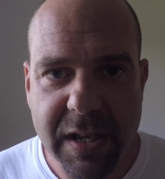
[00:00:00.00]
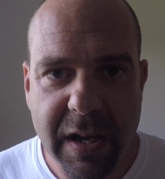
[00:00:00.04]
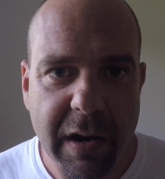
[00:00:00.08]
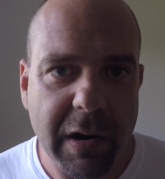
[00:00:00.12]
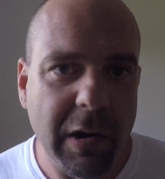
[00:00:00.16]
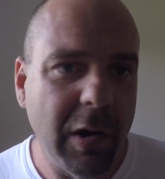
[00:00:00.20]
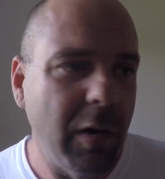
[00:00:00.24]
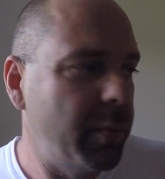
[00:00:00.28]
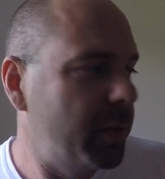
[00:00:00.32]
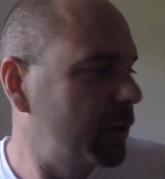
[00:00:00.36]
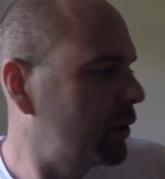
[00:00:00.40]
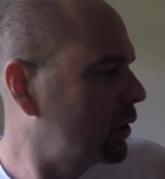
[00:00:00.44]
got
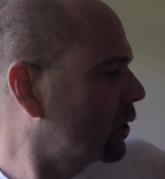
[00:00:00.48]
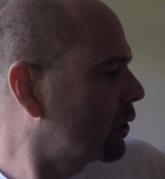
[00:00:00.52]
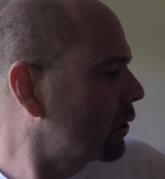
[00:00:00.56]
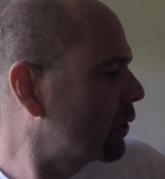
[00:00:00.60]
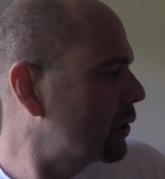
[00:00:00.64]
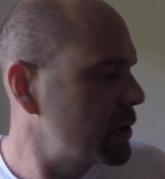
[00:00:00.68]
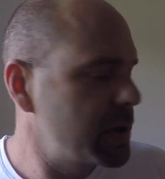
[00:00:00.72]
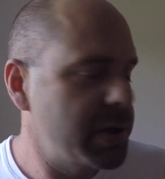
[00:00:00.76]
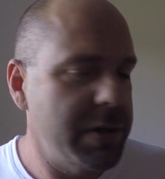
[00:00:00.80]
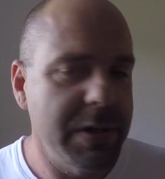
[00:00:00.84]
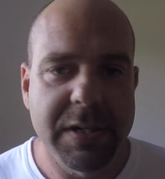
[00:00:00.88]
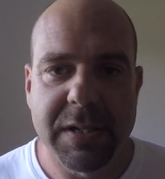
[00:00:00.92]
home with the
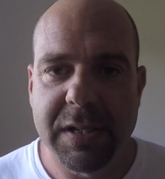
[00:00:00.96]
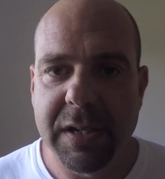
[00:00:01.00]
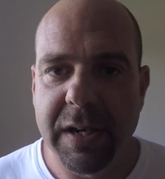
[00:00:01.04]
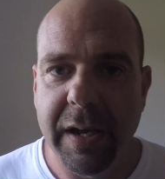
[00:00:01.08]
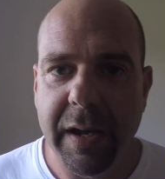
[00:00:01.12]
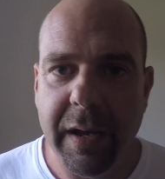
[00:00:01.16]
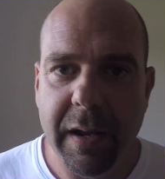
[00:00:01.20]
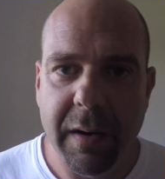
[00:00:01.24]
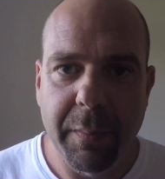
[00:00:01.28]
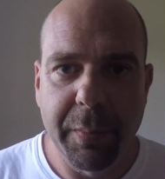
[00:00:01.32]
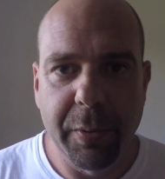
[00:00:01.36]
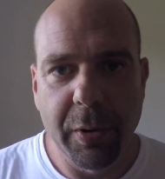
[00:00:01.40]
groceries and I
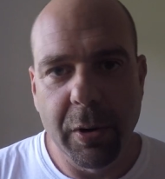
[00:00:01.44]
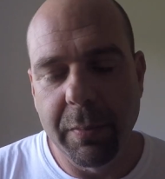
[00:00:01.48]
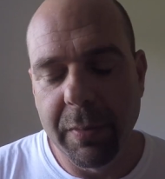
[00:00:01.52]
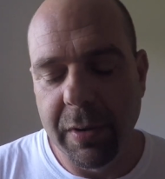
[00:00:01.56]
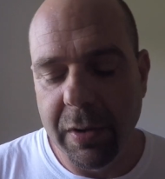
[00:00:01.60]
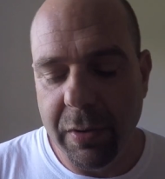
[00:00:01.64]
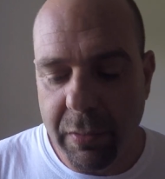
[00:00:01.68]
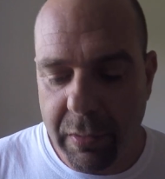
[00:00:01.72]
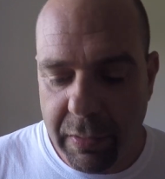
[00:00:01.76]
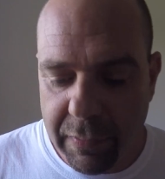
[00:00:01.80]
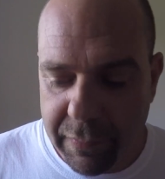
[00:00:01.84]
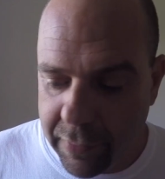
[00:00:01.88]
got to put them in
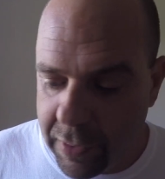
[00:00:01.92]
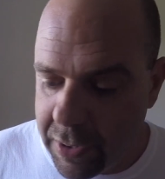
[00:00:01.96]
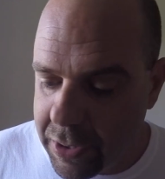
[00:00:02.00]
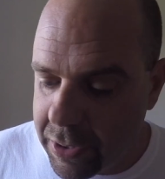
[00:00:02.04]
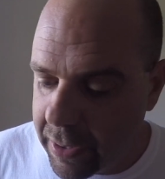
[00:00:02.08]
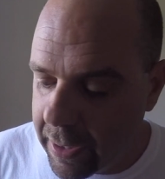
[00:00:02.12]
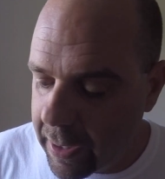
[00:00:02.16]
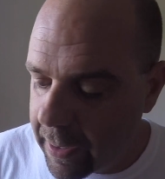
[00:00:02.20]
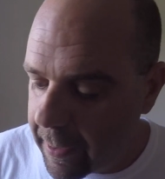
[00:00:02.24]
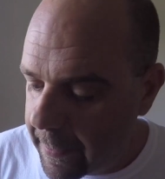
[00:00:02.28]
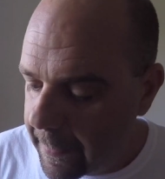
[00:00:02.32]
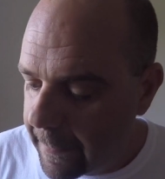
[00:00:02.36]
the
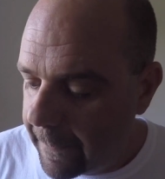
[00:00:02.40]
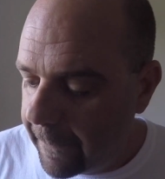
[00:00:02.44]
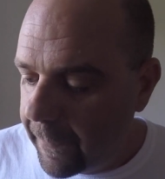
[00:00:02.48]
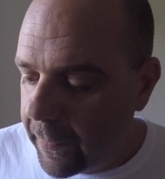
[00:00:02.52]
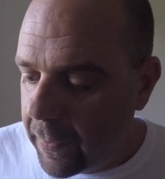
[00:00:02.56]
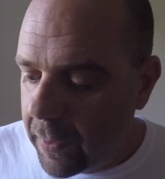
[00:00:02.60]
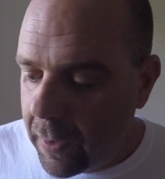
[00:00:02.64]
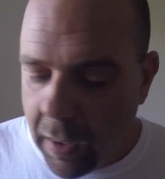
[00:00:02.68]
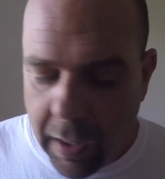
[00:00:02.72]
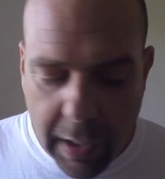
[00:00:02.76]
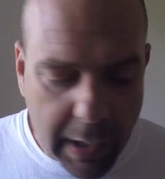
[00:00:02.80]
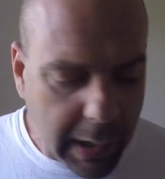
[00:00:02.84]
refrigerator.
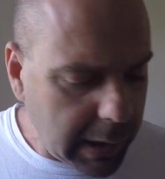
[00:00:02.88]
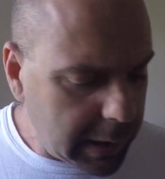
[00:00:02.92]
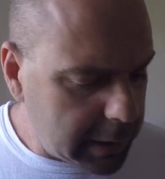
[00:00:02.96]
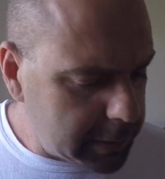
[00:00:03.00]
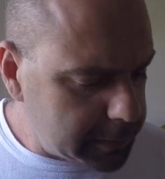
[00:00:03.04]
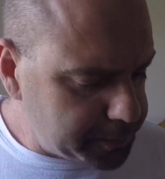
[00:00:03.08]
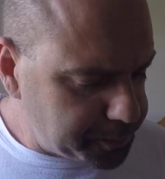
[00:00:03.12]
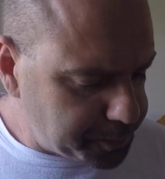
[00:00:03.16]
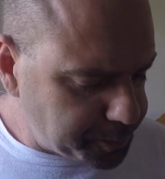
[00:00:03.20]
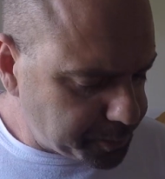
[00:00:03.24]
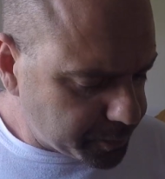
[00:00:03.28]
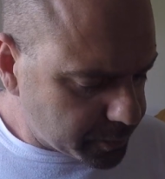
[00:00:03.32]

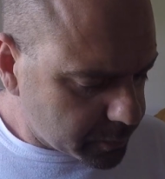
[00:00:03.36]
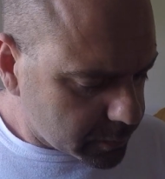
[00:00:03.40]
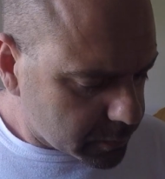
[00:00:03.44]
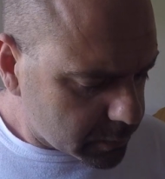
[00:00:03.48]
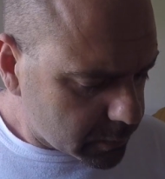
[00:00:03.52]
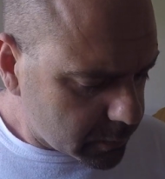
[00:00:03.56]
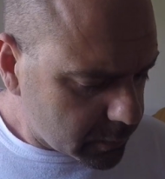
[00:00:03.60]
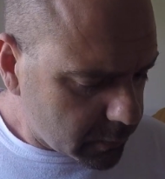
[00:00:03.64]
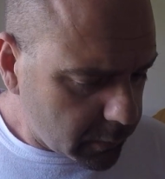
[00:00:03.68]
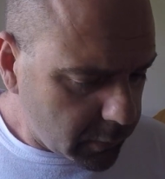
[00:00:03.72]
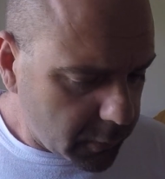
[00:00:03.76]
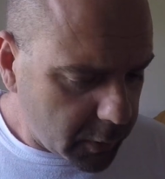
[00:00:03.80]

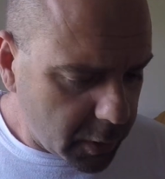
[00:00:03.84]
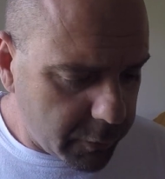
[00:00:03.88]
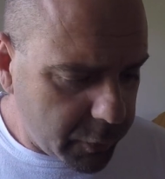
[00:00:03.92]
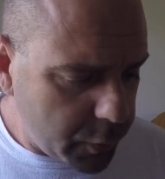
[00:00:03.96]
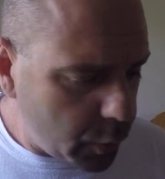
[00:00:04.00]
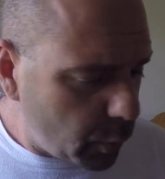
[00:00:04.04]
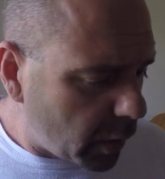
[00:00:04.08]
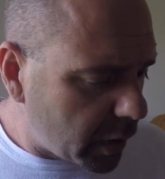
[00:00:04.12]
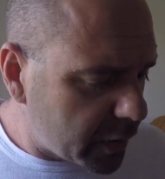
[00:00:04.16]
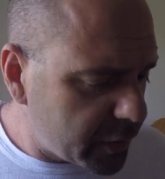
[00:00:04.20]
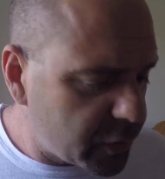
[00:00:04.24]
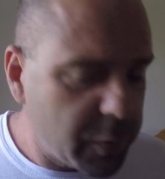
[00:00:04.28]
If
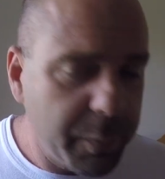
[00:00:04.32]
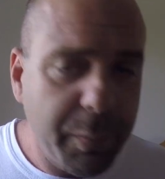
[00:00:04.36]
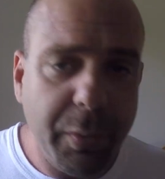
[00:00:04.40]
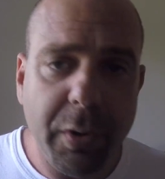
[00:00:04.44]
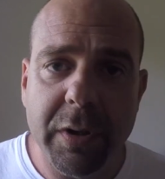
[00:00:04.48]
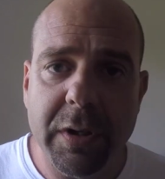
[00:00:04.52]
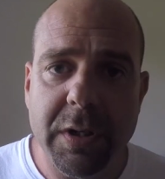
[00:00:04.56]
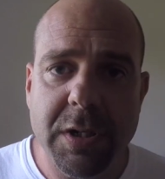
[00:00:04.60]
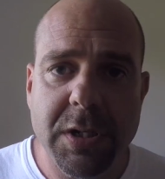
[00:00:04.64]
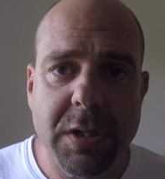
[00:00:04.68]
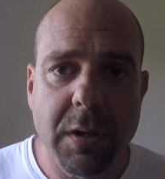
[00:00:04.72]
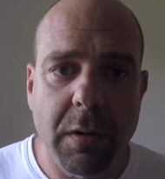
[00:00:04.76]
you want to
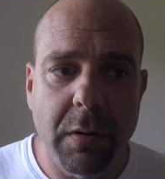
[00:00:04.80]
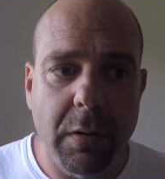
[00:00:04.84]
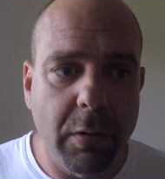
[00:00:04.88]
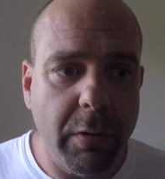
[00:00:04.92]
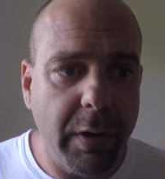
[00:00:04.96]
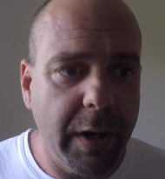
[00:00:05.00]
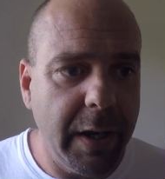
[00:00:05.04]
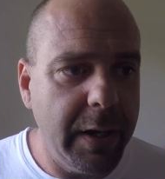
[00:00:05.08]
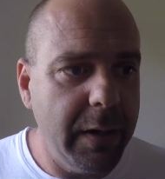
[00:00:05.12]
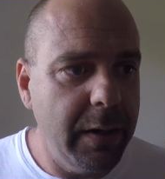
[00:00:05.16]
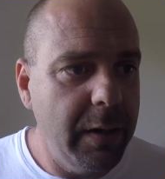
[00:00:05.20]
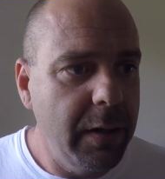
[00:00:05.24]
support the show,
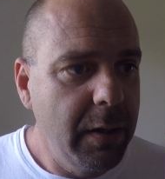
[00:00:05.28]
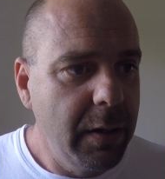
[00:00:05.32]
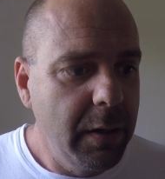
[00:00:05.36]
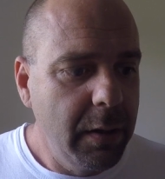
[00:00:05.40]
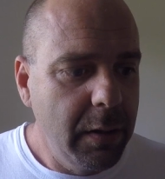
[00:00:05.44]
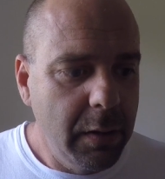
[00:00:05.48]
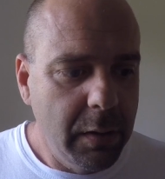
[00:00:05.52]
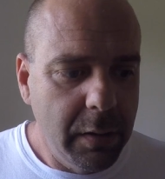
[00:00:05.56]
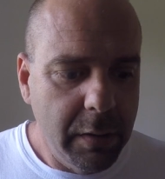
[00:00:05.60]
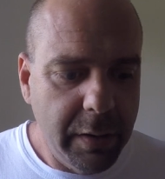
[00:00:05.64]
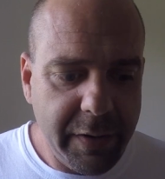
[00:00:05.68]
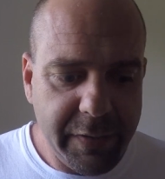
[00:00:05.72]
great.
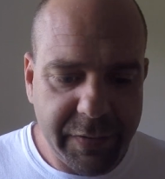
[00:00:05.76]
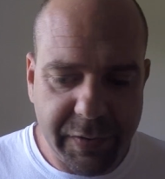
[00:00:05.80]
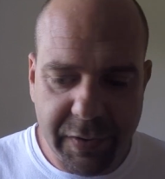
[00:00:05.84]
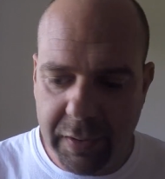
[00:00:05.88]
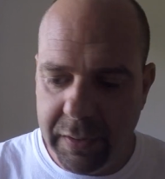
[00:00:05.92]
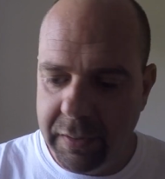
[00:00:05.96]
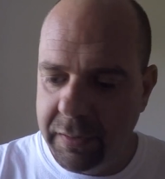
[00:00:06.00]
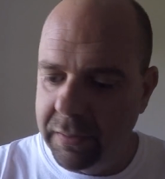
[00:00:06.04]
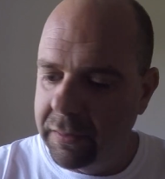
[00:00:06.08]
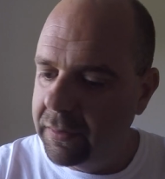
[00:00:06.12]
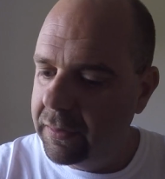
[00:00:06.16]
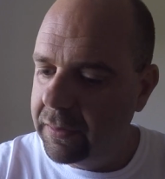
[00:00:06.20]

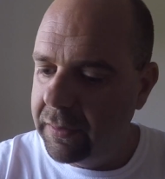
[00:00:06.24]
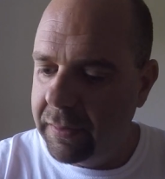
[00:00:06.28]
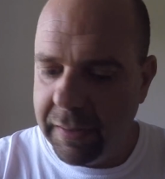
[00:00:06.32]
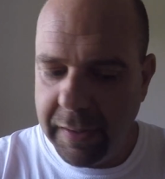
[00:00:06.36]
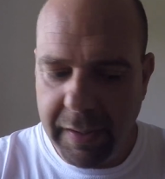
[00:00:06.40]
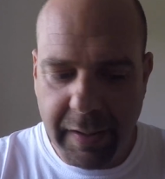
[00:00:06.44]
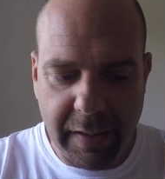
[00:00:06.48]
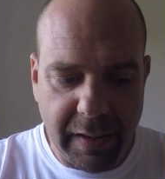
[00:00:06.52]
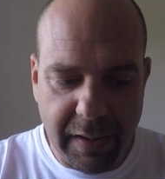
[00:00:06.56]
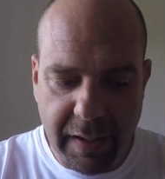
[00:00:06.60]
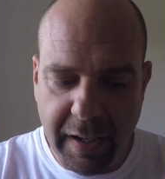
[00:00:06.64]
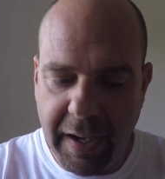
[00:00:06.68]
Listen,
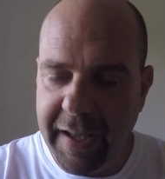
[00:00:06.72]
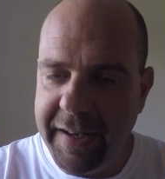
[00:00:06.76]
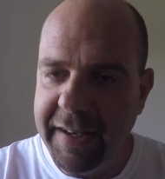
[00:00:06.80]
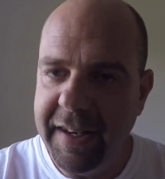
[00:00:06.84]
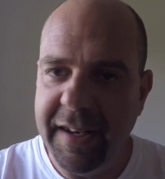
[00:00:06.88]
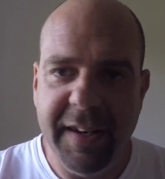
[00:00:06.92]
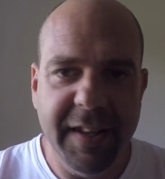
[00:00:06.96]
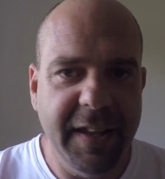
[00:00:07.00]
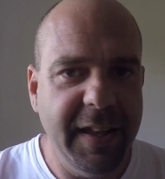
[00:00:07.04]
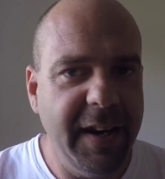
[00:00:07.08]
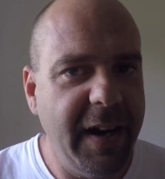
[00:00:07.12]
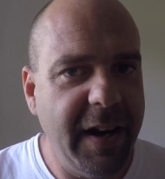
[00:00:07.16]
I need
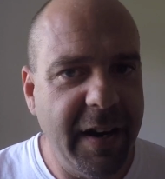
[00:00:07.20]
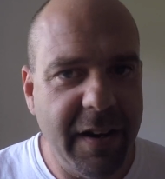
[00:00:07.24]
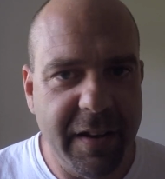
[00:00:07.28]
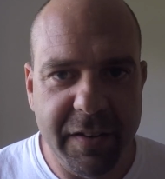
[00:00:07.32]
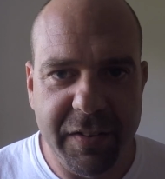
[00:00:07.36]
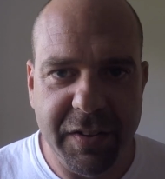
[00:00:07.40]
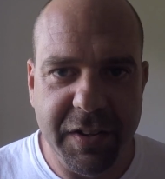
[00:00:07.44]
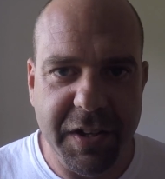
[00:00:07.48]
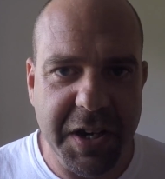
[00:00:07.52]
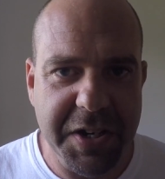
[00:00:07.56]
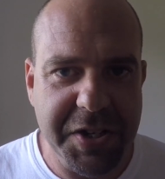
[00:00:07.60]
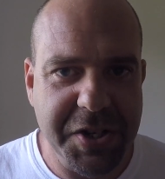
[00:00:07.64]
to get out of
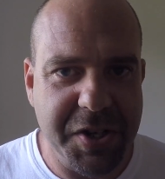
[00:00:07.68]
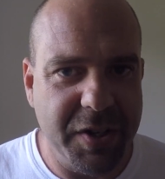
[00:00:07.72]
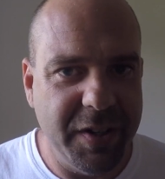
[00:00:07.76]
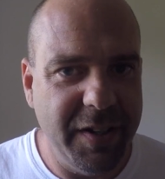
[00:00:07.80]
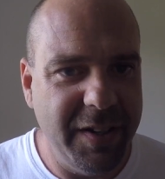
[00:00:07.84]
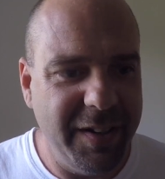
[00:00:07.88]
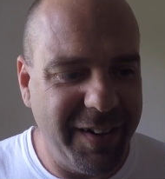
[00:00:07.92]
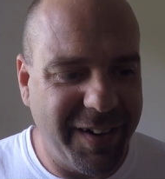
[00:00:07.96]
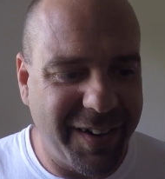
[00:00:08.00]
this country,